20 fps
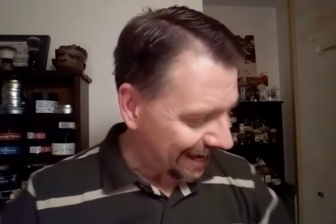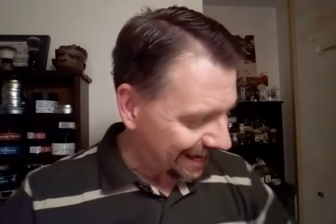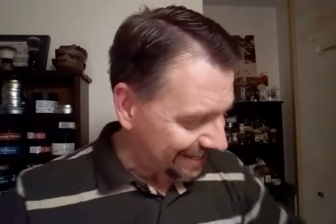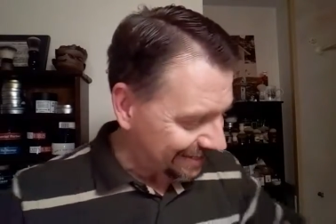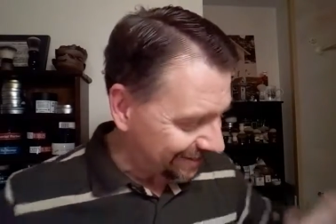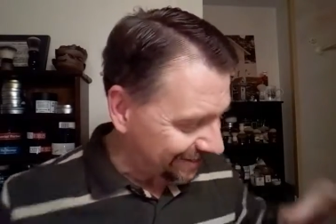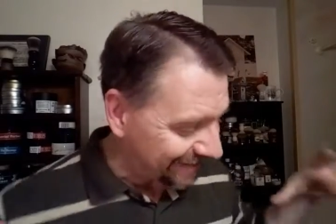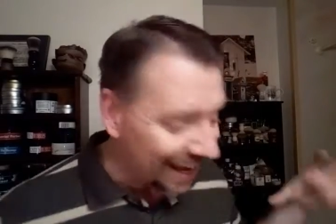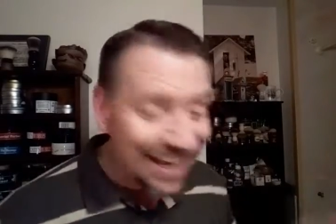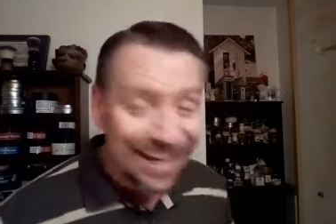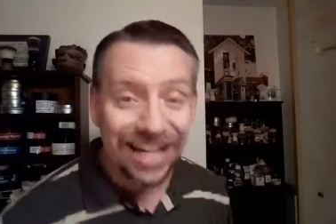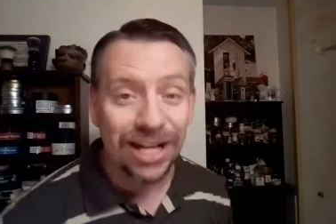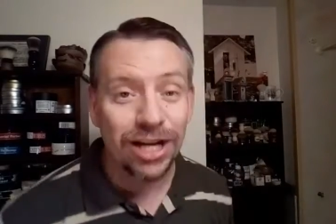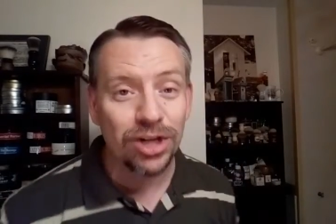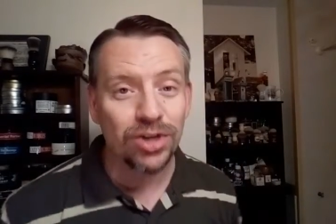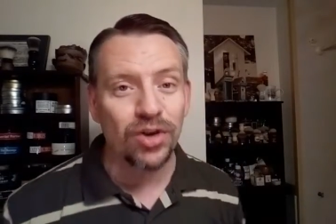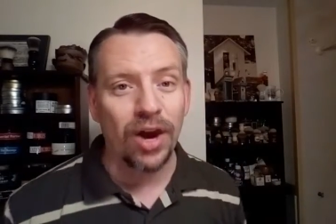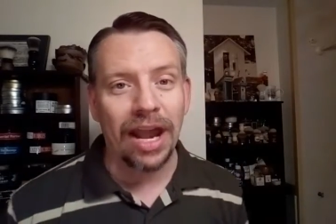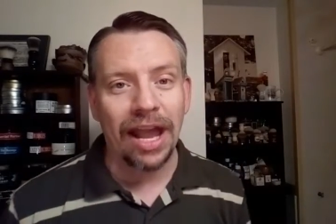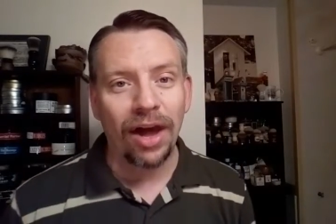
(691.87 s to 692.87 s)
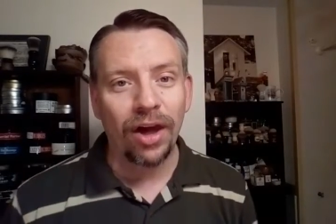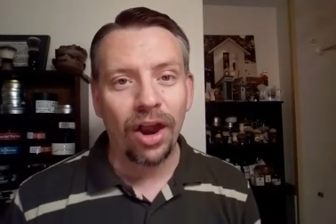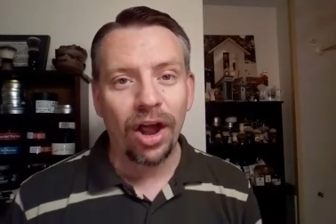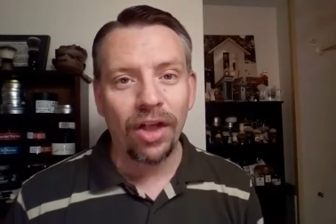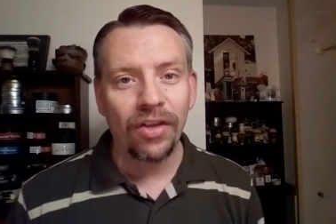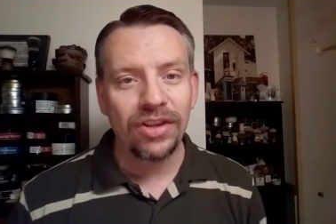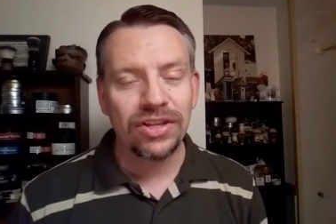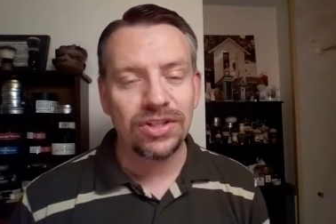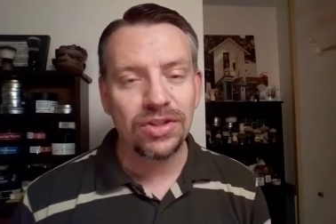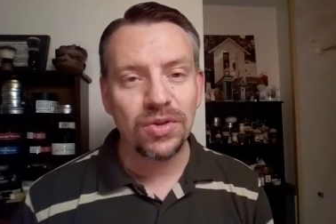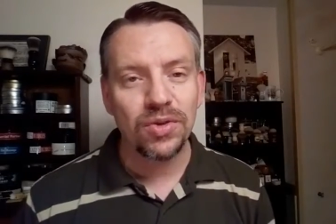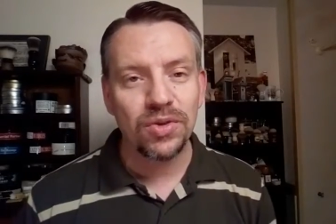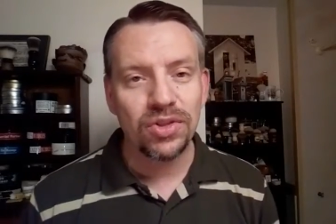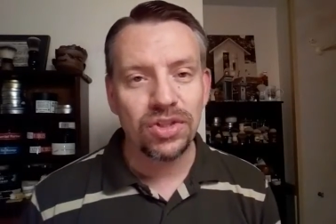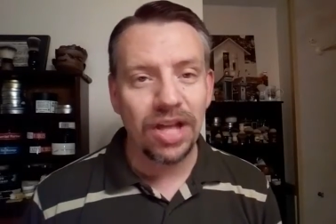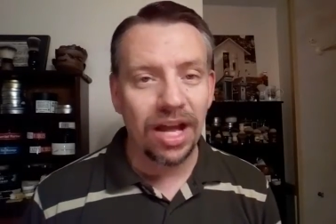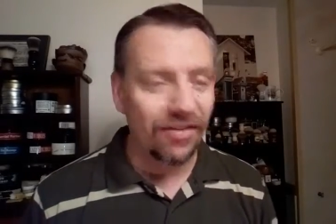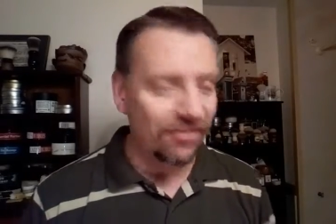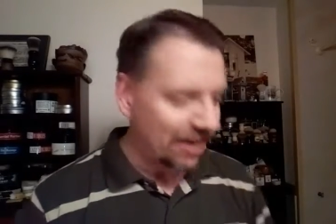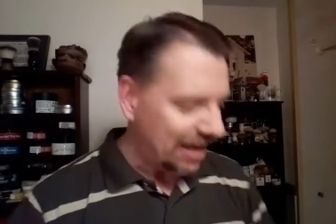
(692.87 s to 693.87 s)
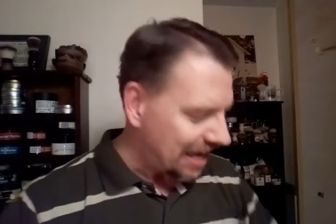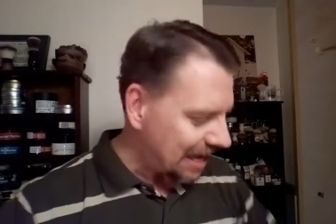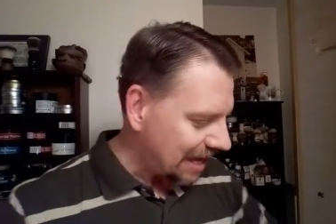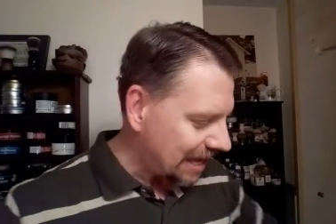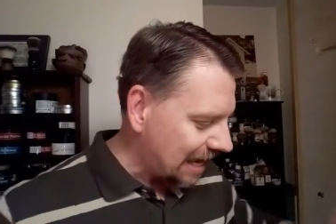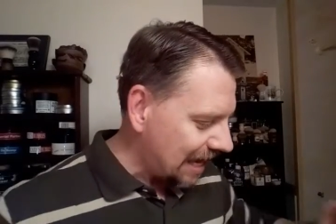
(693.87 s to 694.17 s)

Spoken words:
Excited to try out all this new stuff.